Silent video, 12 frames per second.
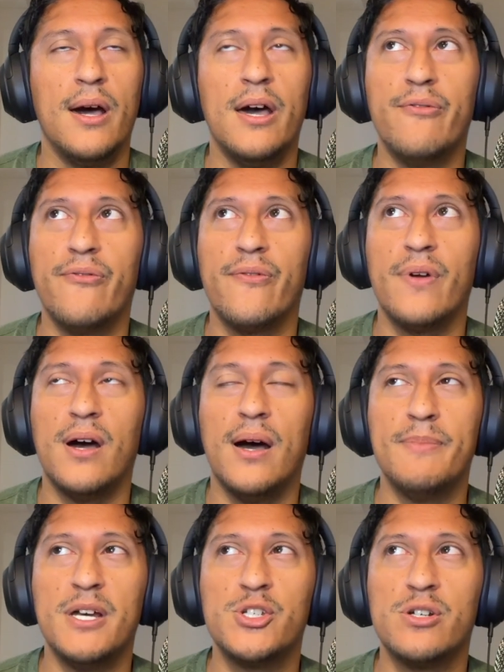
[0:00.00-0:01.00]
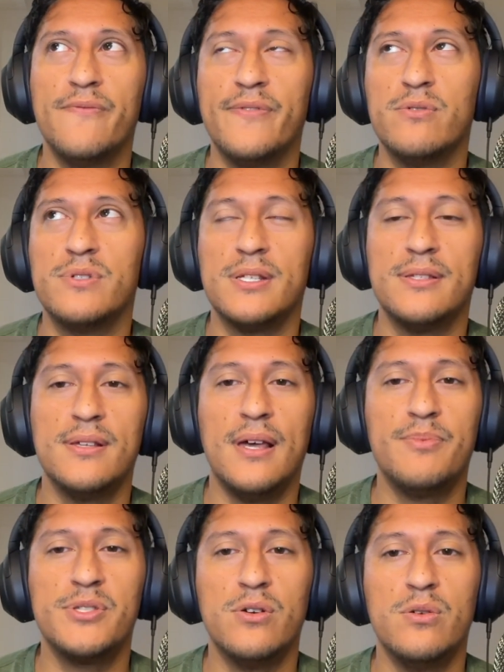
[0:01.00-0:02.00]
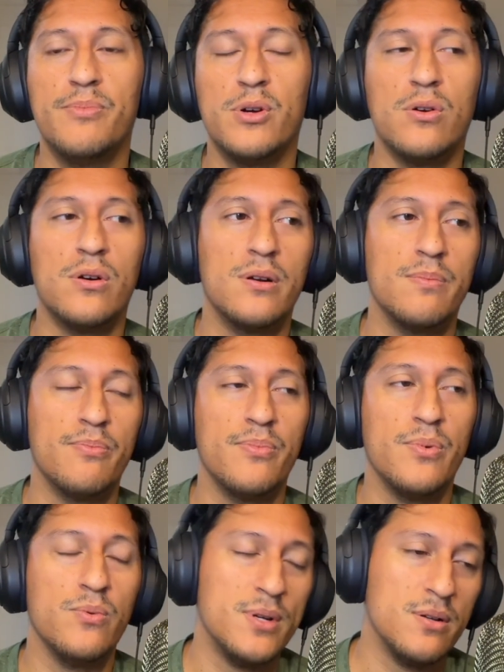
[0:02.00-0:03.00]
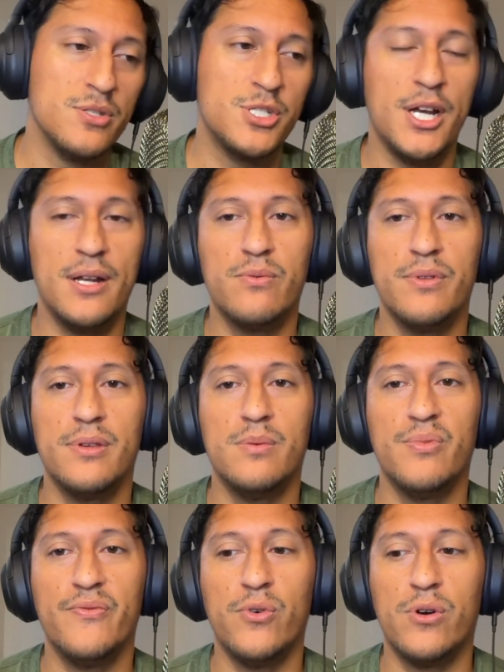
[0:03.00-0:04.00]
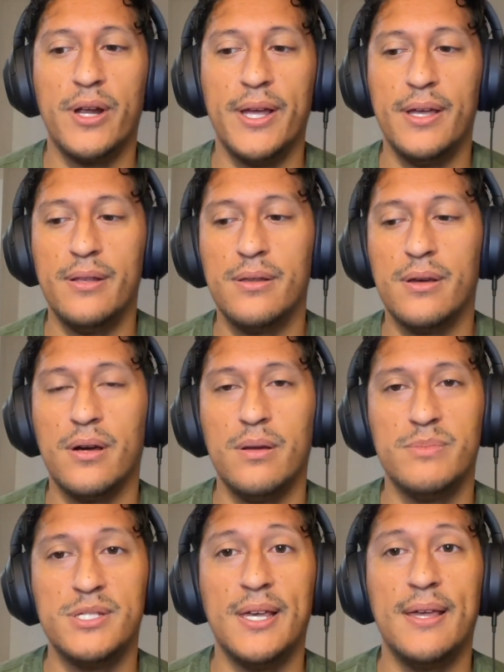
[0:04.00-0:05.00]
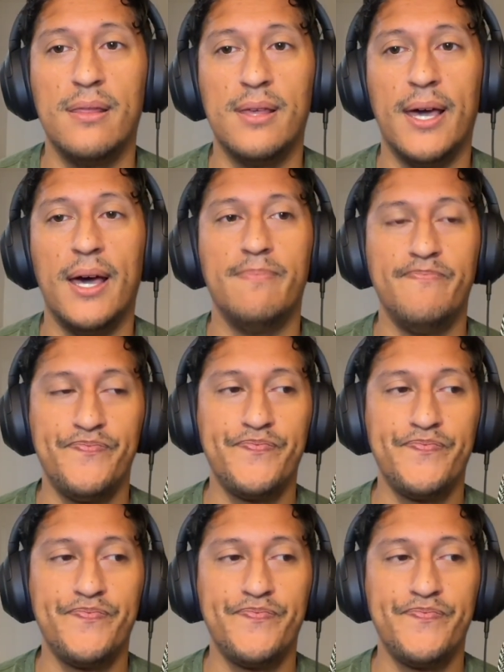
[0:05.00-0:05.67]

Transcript: I'm not sure if it was in the episode or when I was chatting with him beforehand, saying that